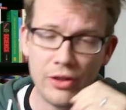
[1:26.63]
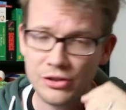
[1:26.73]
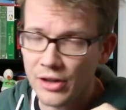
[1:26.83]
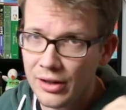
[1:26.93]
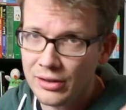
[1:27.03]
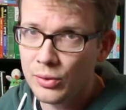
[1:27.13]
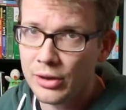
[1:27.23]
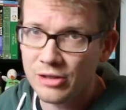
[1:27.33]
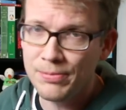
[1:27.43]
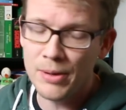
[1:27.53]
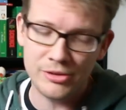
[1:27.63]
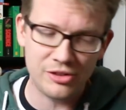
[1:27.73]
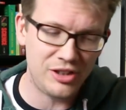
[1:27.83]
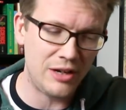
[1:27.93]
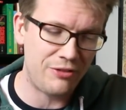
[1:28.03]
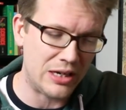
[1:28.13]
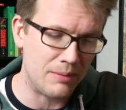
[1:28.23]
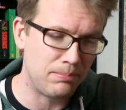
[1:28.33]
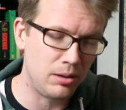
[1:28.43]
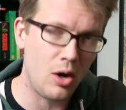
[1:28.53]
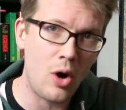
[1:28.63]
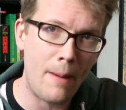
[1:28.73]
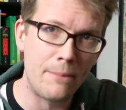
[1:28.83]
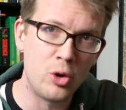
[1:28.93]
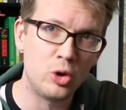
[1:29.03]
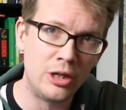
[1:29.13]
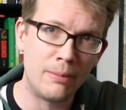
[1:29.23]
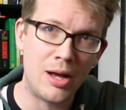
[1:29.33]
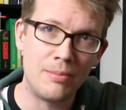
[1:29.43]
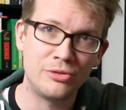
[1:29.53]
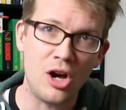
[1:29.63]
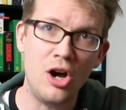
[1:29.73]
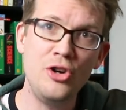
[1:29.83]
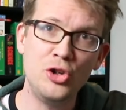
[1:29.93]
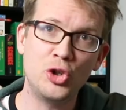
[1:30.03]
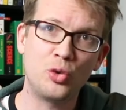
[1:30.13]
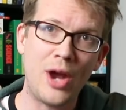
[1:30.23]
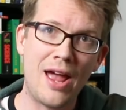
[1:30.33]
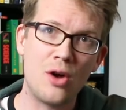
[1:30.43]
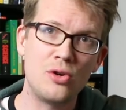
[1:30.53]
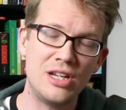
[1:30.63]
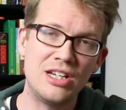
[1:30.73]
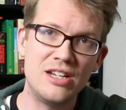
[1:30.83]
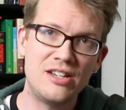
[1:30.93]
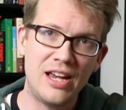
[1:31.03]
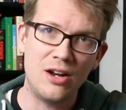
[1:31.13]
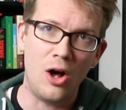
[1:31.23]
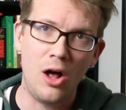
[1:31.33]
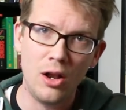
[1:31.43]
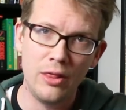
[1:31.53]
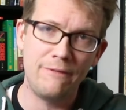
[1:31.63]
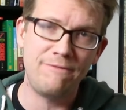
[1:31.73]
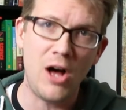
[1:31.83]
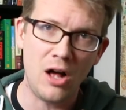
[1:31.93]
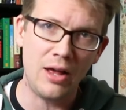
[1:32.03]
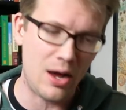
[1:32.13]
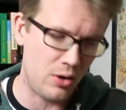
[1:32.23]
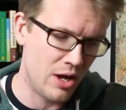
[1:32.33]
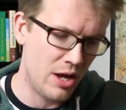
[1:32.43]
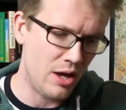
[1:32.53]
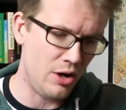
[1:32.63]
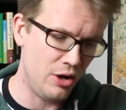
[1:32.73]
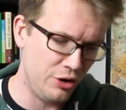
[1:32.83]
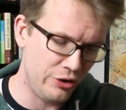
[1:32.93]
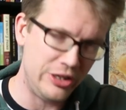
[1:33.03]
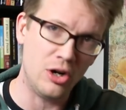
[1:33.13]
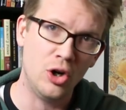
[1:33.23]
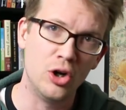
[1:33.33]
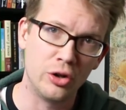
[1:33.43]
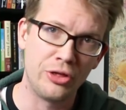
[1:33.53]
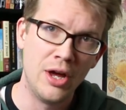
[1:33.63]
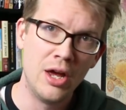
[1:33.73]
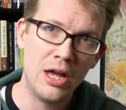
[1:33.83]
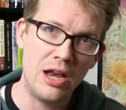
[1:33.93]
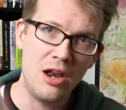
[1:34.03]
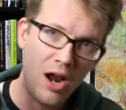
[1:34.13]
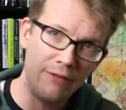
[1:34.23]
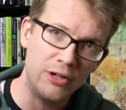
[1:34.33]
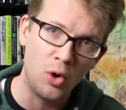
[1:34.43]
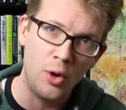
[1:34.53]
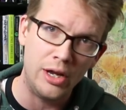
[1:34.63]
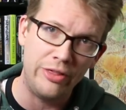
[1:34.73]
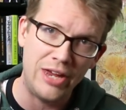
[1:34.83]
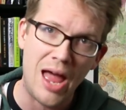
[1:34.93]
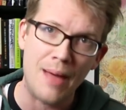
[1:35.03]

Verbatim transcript: So they started doing experiments to see if they could blow up nuclear bombs underground and contain all of the fallout under the earth, none of it going into the